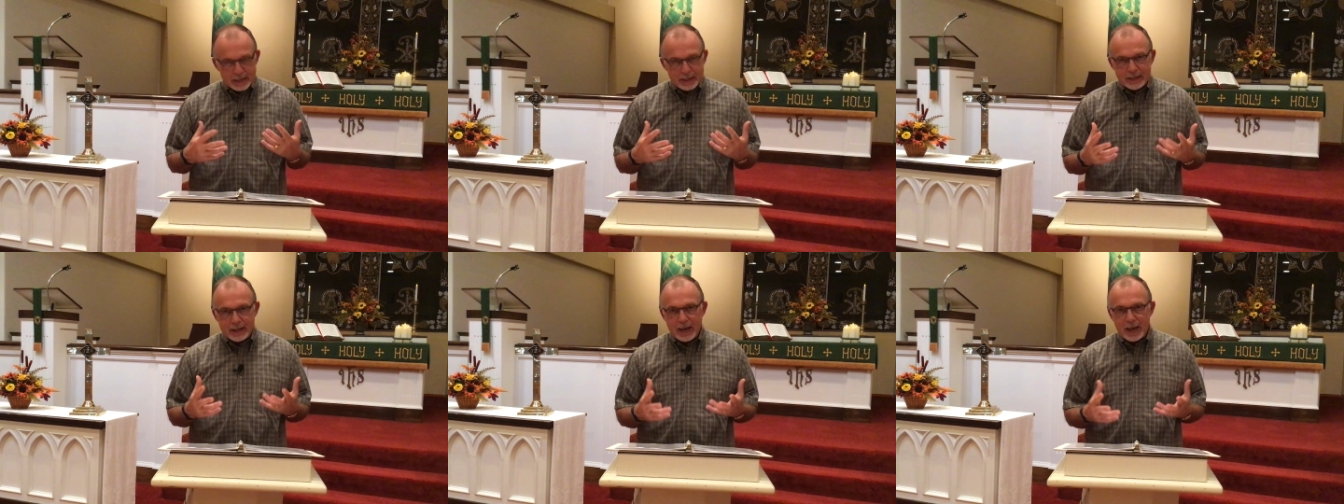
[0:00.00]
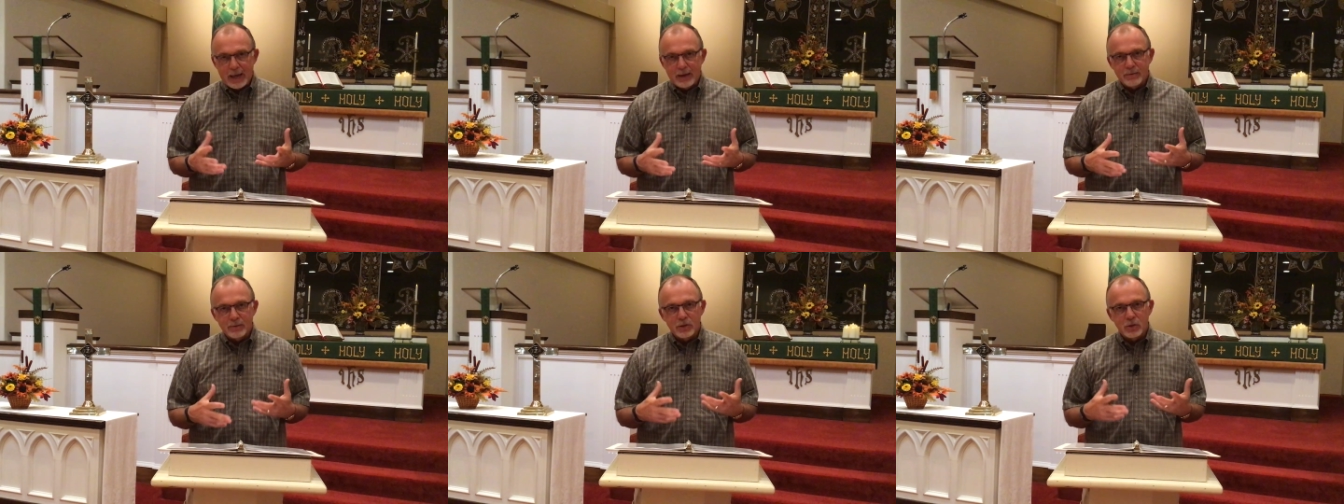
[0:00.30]

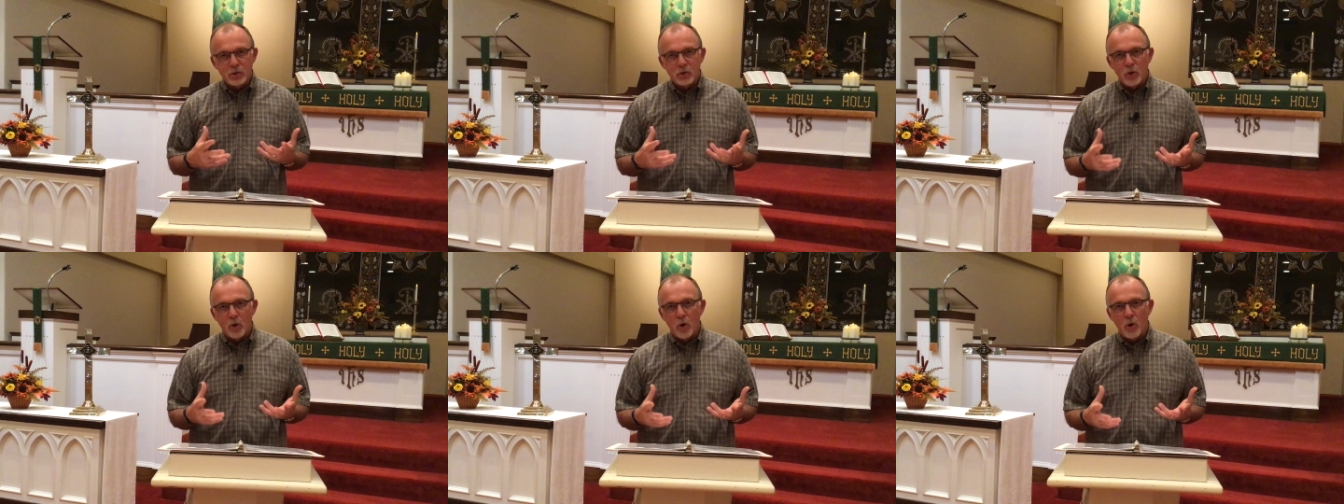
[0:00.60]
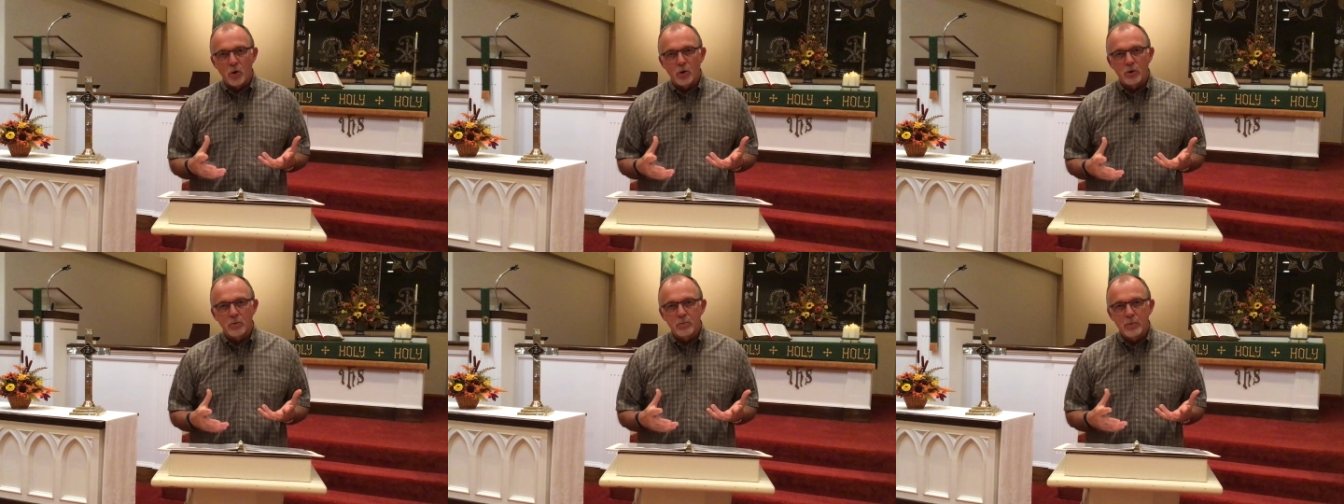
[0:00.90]
David,
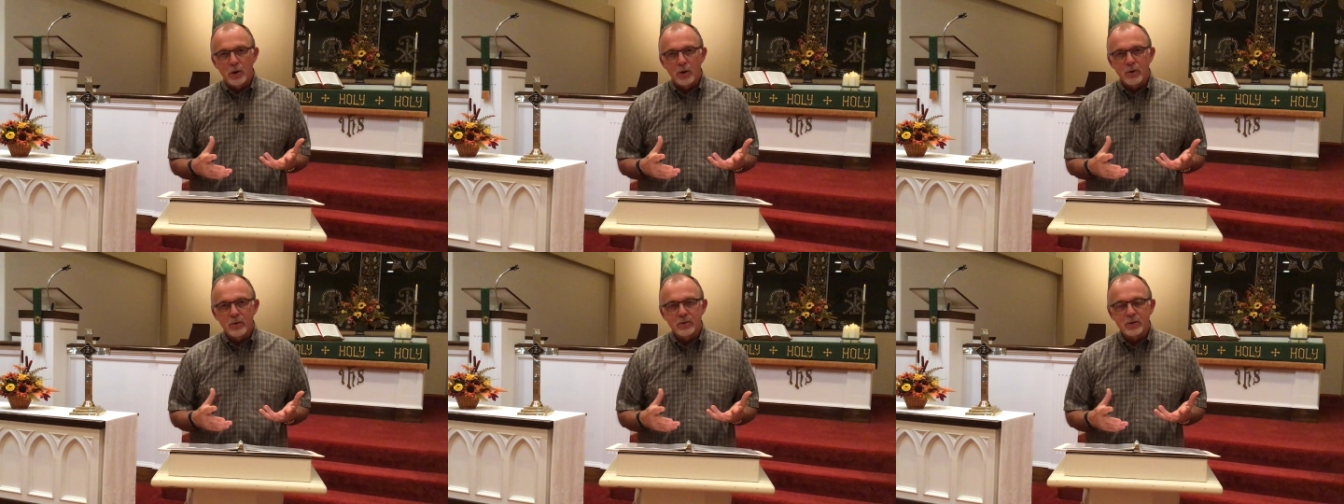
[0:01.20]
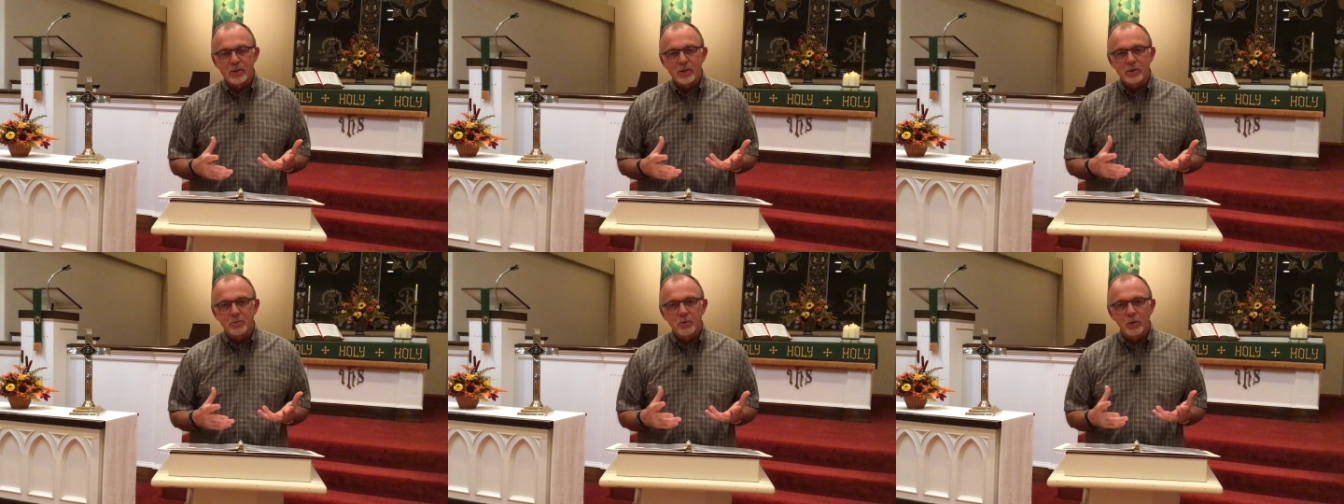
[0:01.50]
Saul, or
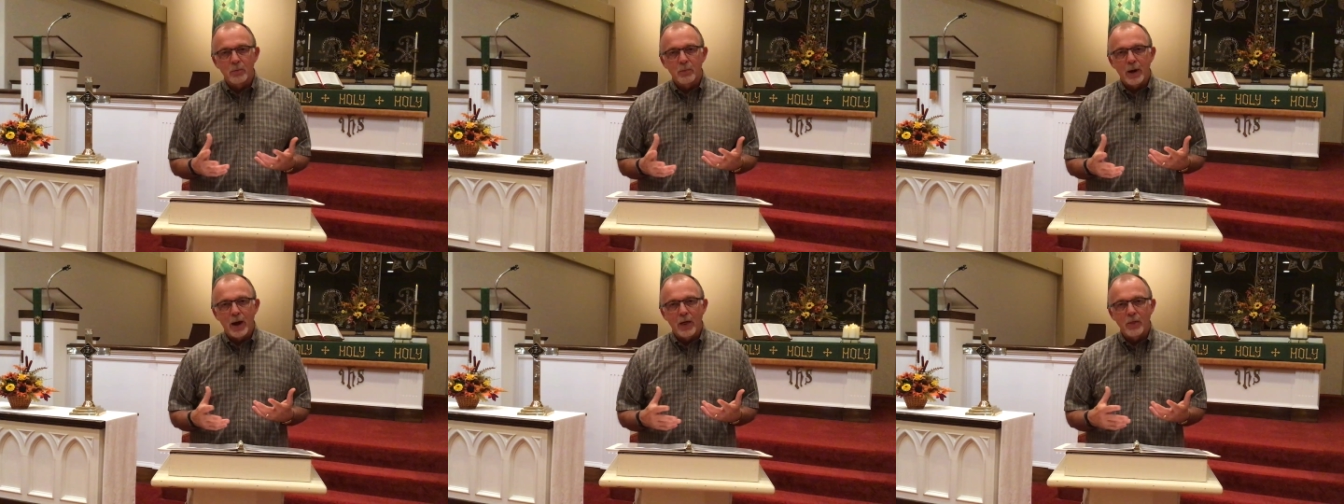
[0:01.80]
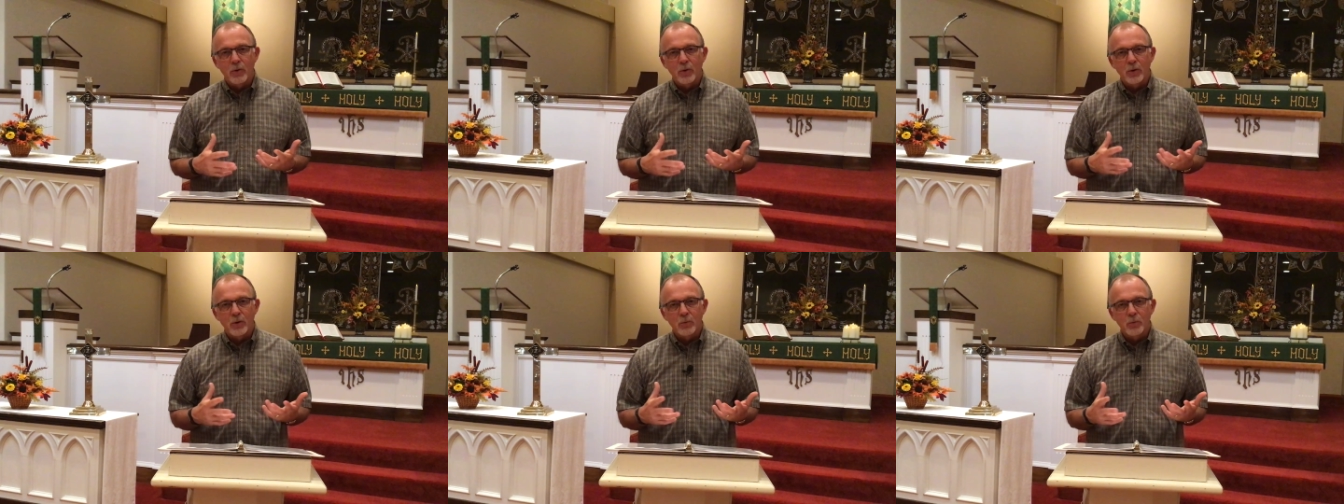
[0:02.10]
Moses, but
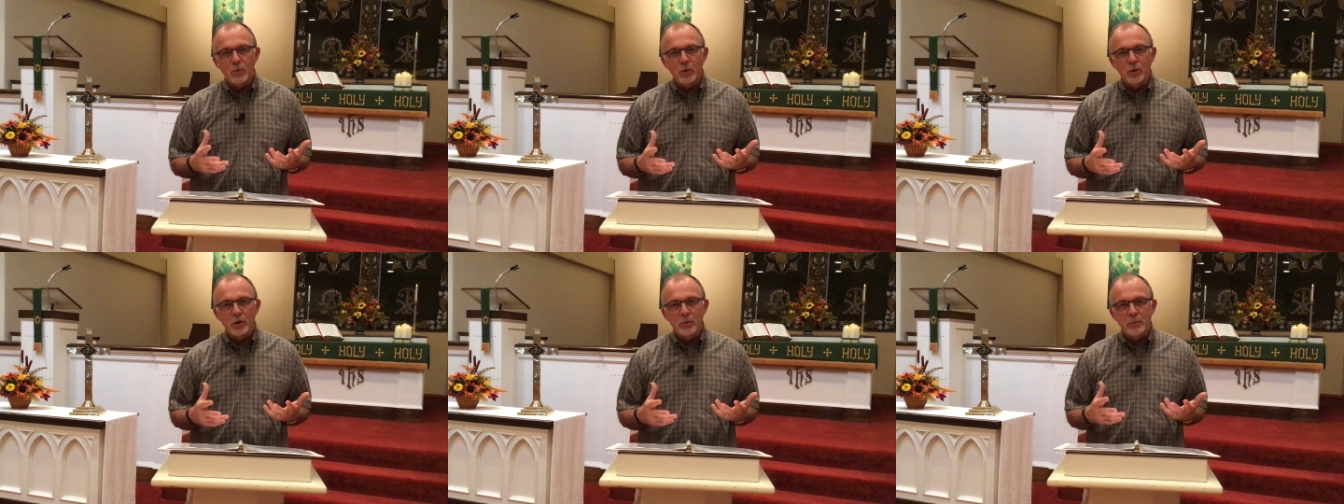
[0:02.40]
rather we're going